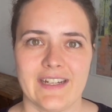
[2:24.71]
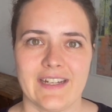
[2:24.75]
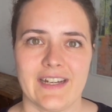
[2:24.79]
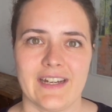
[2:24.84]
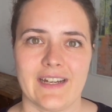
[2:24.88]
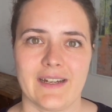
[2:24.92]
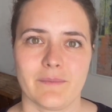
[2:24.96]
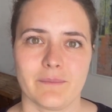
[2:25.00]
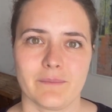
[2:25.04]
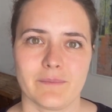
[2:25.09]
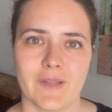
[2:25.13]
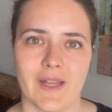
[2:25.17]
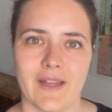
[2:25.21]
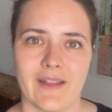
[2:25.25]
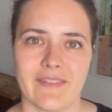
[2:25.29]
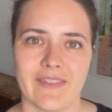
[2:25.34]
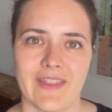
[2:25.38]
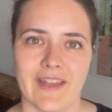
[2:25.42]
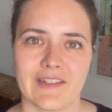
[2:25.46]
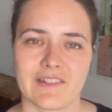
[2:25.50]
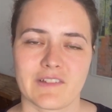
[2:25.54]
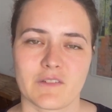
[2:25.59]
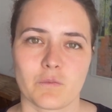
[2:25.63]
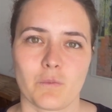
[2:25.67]
And
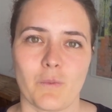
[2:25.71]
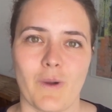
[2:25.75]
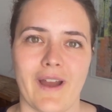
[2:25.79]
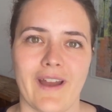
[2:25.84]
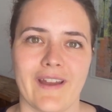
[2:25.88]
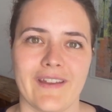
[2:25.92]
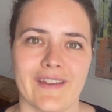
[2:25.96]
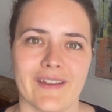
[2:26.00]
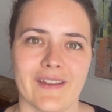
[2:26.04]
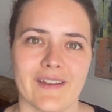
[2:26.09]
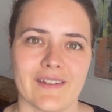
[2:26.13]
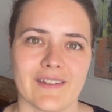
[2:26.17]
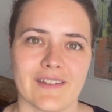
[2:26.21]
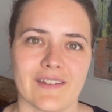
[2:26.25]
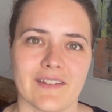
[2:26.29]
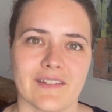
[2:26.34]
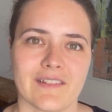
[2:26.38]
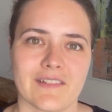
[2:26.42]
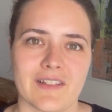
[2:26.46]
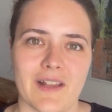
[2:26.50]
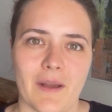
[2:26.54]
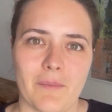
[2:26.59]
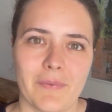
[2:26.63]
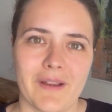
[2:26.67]
that's why in
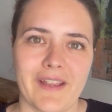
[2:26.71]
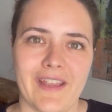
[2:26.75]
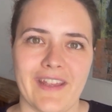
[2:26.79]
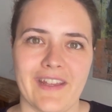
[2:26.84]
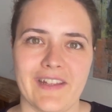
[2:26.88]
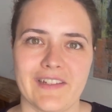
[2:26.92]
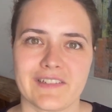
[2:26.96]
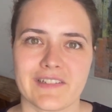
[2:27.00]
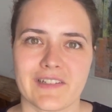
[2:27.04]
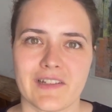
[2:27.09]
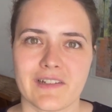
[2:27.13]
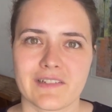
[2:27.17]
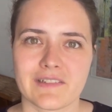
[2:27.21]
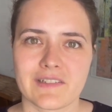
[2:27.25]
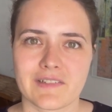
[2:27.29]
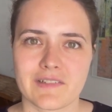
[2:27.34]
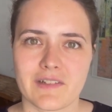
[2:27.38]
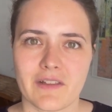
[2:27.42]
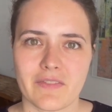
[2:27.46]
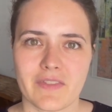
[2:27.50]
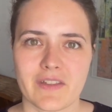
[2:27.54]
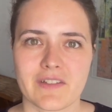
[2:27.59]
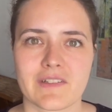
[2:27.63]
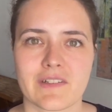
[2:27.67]
some cases
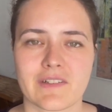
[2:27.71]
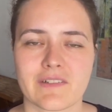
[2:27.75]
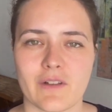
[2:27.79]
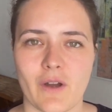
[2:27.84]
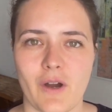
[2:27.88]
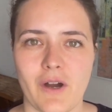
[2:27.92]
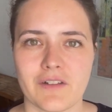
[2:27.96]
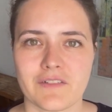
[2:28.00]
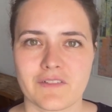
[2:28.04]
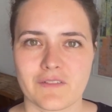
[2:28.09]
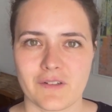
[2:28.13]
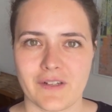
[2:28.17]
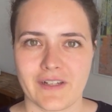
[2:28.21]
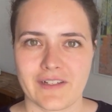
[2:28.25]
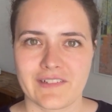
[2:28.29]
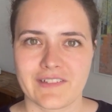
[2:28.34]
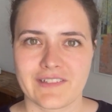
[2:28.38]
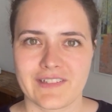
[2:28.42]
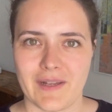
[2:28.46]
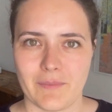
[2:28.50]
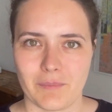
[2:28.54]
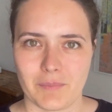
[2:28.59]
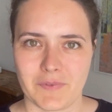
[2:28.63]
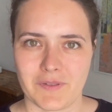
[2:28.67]
this is also
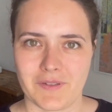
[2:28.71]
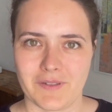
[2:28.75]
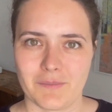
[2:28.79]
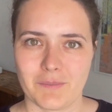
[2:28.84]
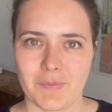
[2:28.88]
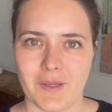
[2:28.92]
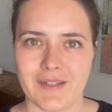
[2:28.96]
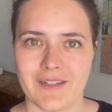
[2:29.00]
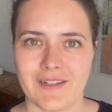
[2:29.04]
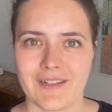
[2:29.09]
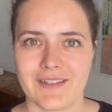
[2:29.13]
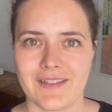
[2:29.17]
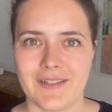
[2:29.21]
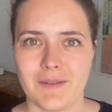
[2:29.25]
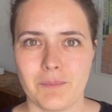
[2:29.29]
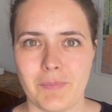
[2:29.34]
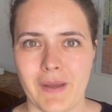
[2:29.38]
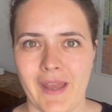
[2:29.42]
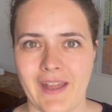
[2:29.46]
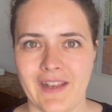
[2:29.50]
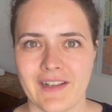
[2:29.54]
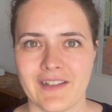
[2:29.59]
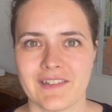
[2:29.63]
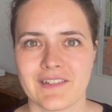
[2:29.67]
accepted, but it
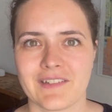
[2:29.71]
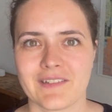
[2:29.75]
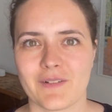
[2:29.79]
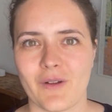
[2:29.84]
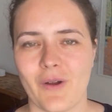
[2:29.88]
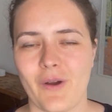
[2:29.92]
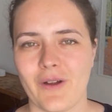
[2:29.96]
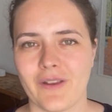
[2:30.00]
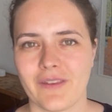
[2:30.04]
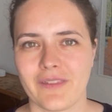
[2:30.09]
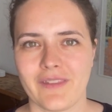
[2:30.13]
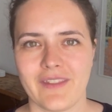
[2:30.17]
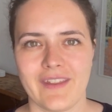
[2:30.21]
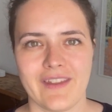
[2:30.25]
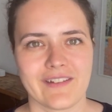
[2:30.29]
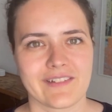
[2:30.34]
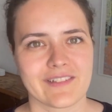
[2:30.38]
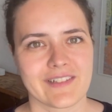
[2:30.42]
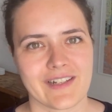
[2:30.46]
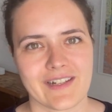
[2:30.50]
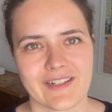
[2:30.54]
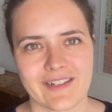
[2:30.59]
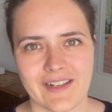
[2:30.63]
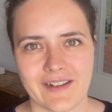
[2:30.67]
depends on the
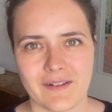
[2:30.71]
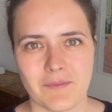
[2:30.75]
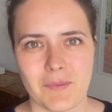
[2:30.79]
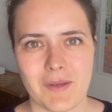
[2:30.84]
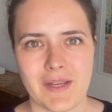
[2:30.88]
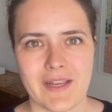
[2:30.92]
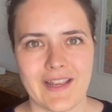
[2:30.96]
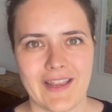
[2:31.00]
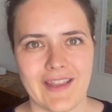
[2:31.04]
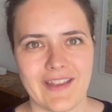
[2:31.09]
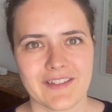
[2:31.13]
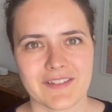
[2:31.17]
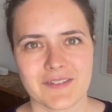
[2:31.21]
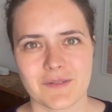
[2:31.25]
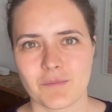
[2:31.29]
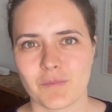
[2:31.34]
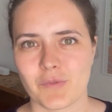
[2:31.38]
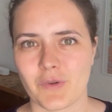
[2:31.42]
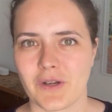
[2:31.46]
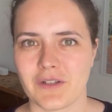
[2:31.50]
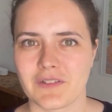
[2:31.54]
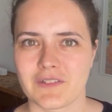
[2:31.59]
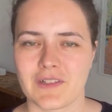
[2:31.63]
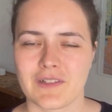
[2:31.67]
exact application
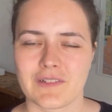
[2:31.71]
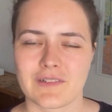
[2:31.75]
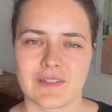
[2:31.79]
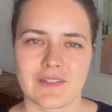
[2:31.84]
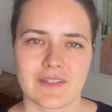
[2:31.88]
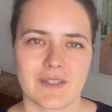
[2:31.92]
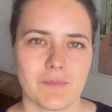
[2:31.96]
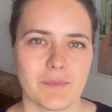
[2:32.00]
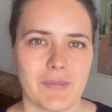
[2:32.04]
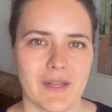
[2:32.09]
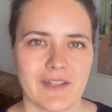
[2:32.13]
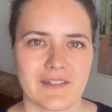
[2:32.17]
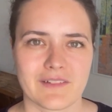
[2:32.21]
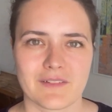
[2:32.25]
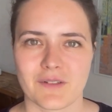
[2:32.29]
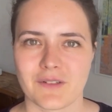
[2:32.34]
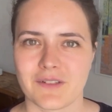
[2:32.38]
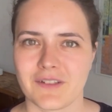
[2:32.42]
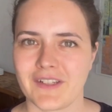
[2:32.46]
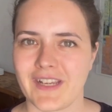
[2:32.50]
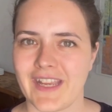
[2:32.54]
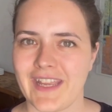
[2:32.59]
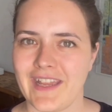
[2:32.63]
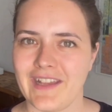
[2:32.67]
process, it depends
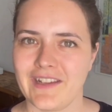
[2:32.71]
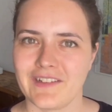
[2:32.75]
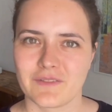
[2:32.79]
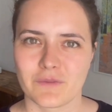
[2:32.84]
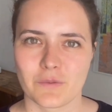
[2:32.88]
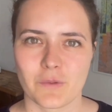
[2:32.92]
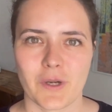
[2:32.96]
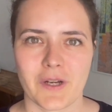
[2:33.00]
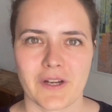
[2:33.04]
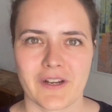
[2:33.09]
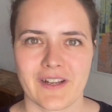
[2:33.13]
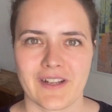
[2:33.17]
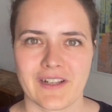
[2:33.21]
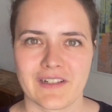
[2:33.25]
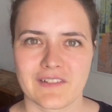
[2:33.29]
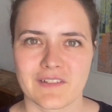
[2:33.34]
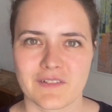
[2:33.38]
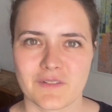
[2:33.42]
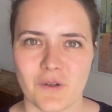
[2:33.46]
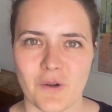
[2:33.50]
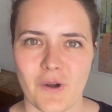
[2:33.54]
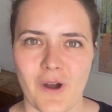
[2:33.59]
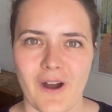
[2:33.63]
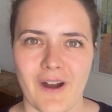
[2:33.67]
on your caseworker and
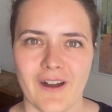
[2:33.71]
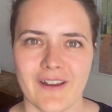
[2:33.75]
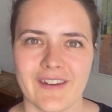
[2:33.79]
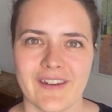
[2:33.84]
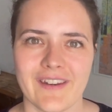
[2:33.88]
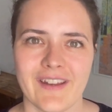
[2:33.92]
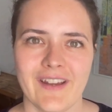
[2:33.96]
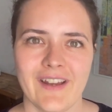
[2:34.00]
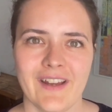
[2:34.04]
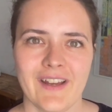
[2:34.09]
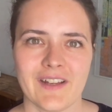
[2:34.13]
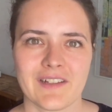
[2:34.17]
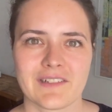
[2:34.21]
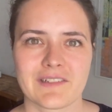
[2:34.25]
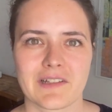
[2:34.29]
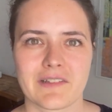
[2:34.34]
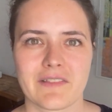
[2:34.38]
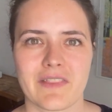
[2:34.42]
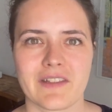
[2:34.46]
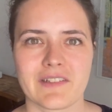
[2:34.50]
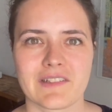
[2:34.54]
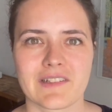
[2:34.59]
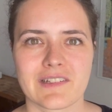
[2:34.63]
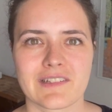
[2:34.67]
so on. So
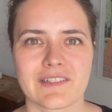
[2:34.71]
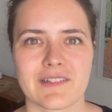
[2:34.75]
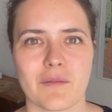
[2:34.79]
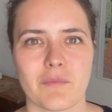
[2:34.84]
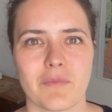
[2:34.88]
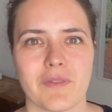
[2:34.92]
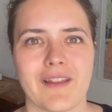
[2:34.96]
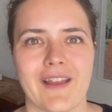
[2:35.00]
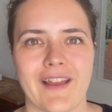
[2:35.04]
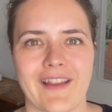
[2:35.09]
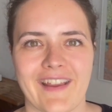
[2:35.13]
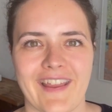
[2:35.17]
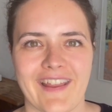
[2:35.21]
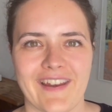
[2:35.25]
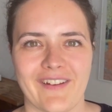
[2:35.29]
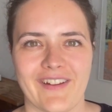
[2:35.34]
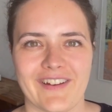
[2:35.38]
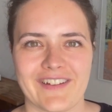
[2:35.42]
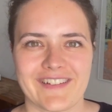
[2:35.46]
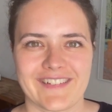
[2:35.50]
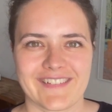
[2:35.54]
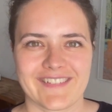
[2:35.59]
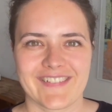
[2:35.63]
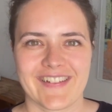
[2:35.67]
this is something I
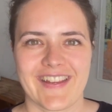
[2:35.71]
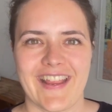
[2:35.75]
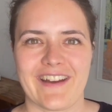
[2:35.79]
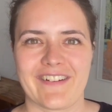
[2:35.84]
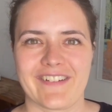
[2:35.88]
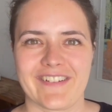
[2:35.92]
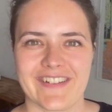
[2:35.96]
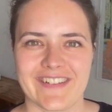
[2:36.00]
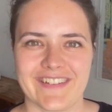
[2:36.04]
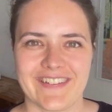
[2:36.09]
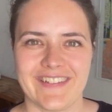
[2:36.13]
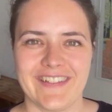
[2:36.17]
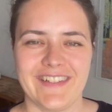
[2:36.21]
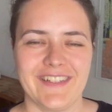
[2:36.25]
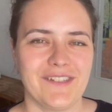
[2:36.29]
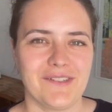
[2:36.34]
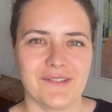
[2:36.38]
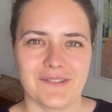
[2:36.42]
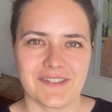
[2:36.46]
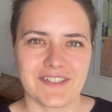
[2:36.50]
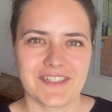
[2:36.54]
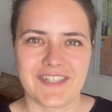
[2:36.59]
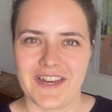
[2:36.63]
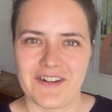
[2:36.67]
cannot guarantee you.
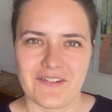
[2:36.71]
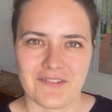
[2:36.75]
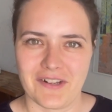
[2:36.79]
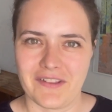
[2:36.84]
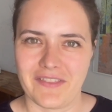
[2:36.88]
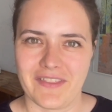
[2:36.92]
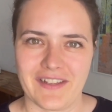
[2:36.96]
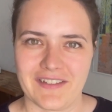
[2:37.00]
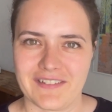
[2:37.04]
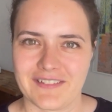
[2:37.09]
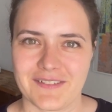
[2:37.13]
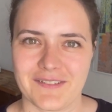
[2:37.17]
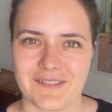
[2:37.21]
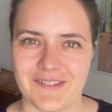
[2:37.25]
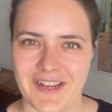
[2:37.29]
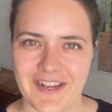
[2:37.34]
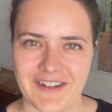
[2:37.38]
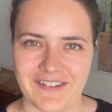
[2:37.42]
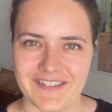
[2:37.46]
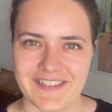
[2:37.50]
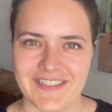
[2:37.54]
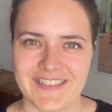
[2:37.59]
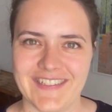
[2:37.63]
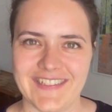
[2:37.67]
In general, there's no
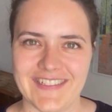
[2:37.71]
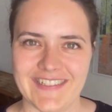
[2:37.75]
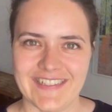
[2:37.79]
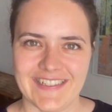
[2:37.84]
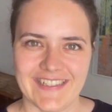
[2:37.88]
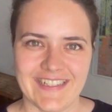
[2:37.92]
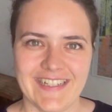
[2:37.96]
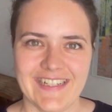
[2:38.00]
guarantee.